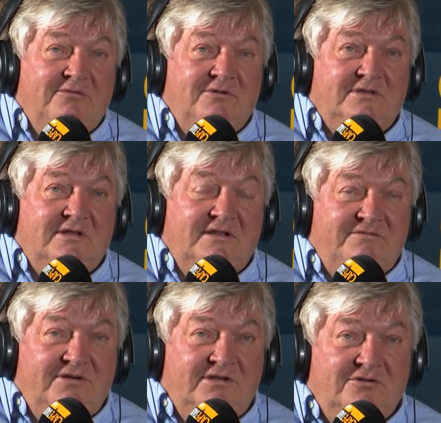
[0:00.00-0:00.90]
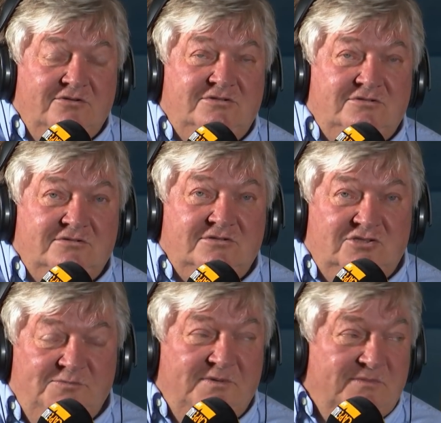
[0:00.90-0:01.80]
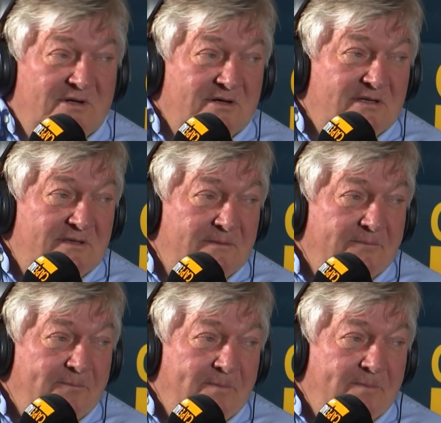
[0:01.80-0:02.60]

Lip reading: were delivering goods to the supermarket,